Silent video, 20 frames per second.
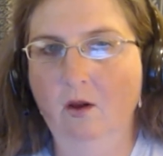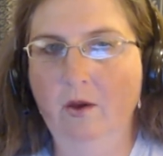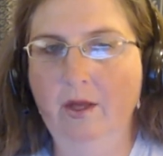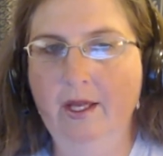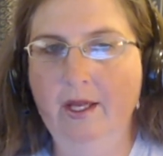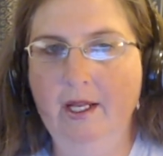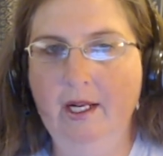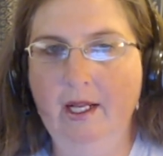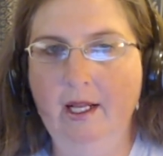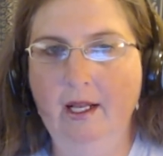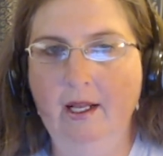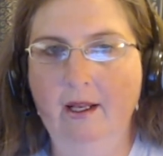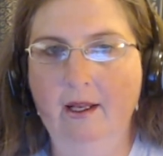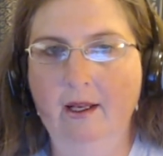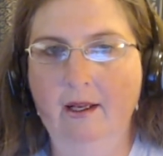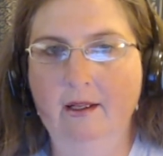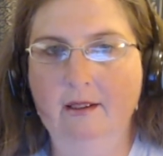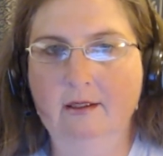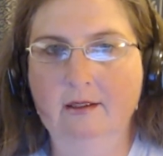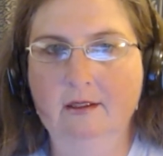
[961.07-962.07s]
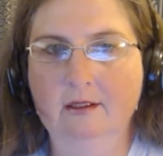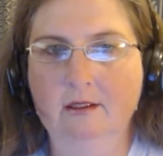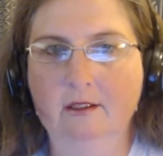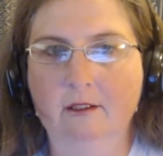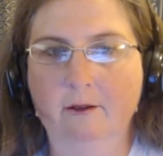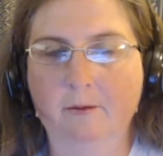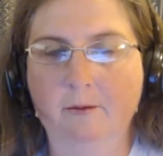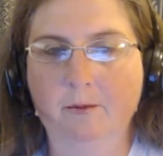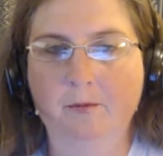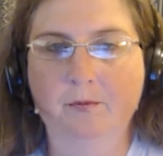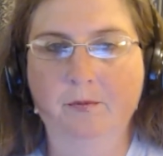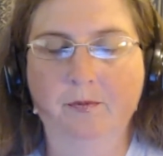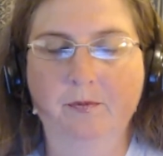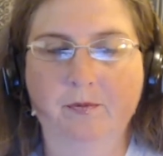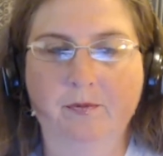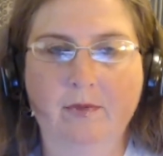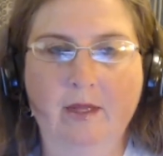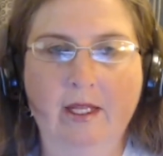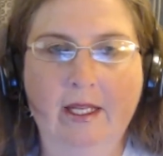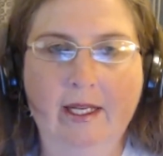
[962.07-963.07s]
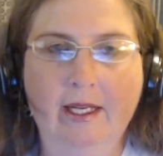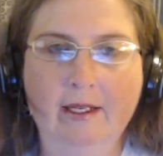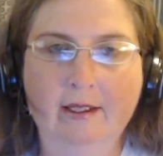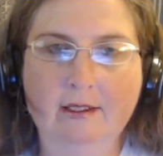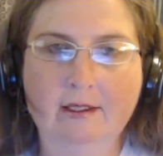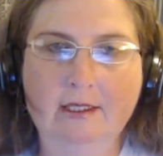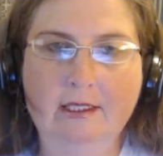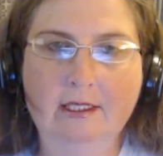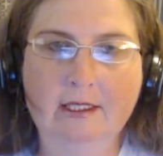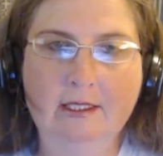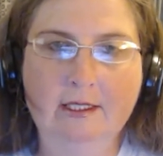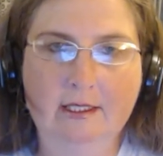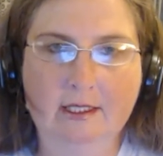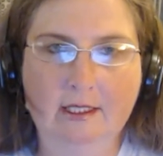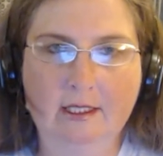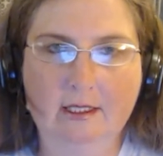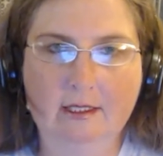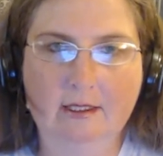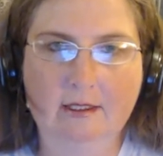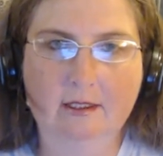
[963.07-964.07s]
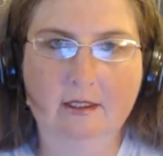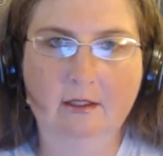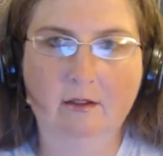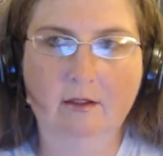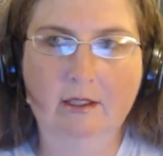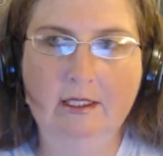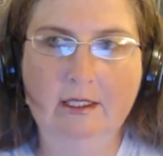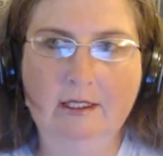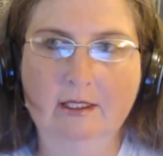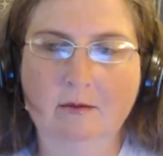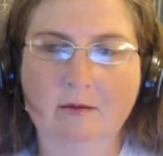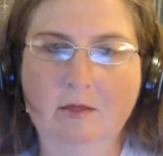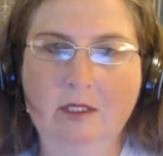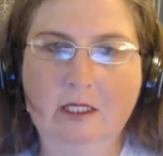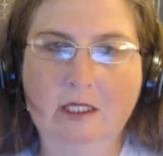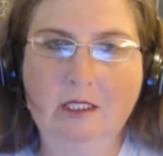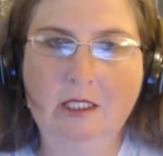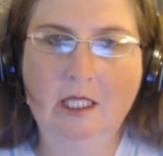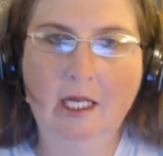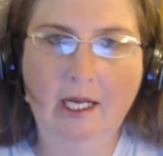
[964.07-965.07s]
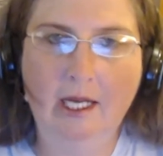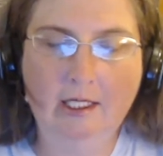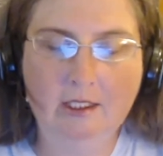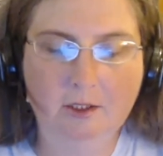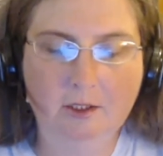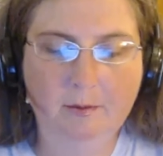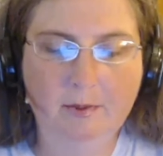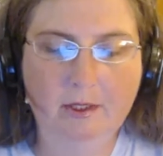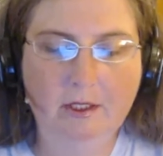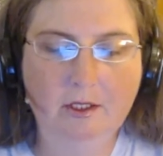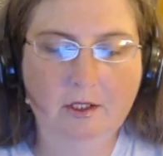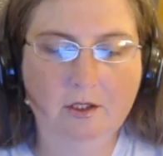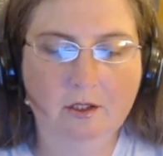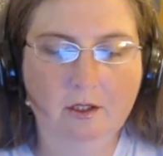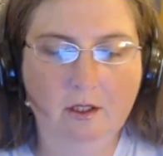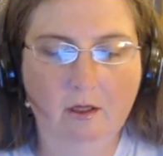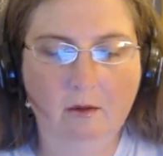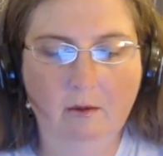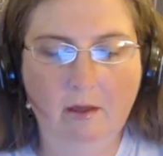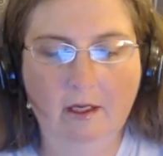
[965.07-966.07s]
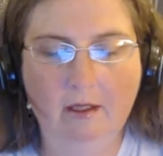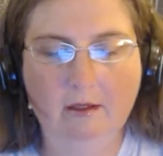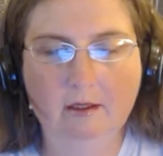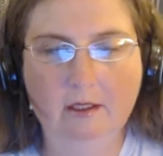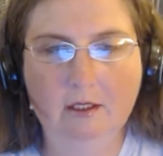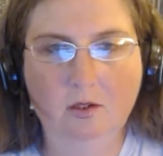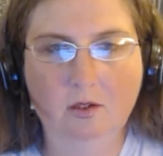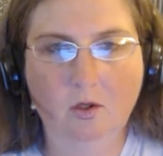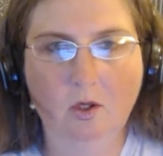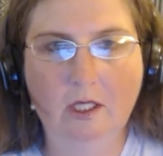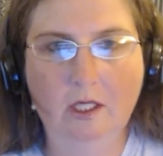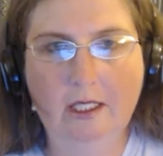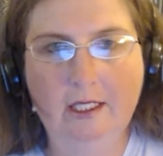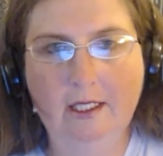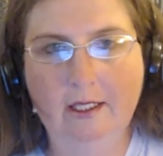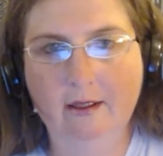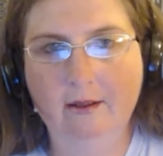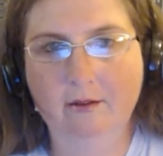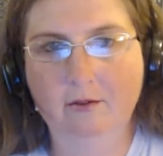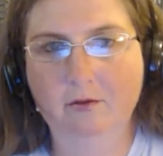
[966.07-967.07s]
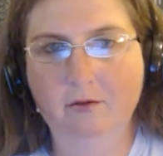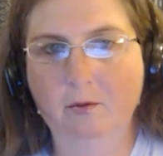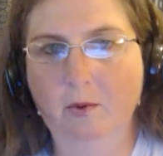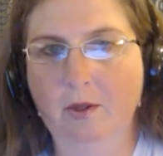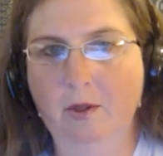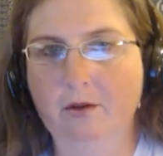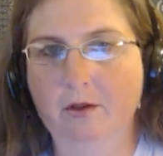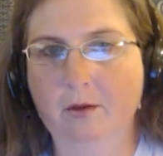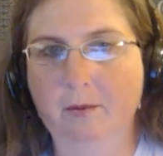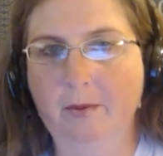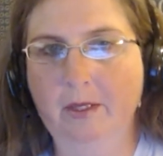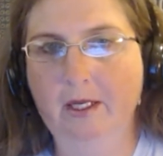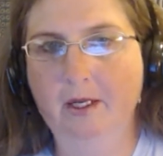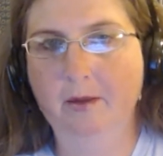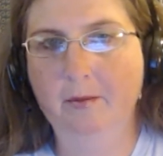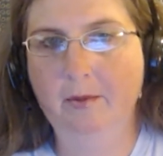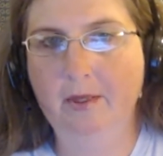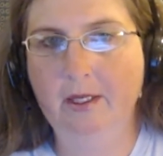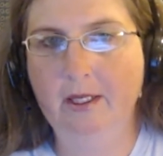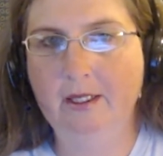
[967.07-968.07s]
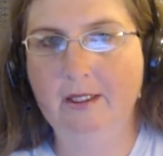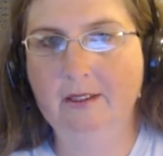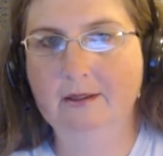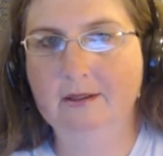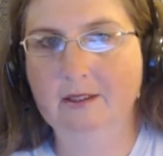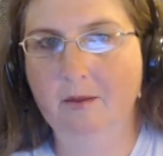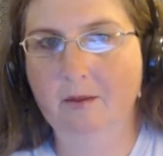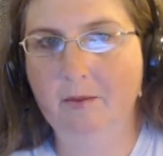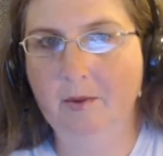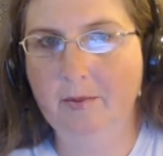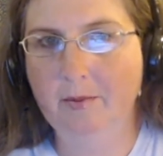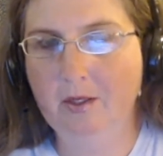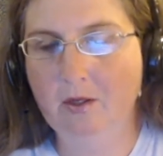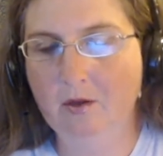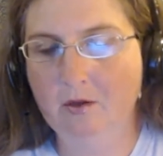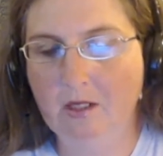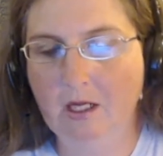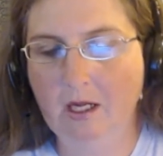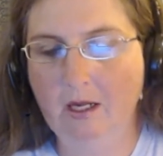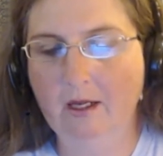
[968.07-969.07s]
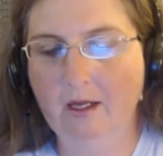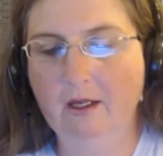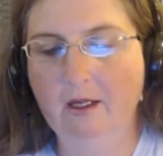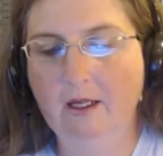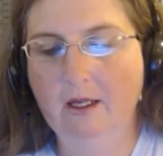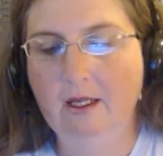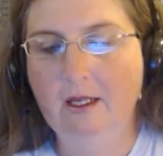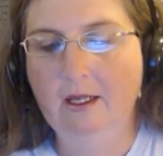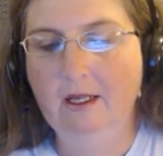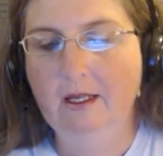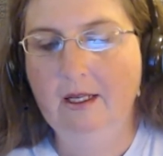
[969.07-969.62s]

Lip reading: Go ahead and get a distance, get some detachment around this whole idea of whether to be in this commitment or not,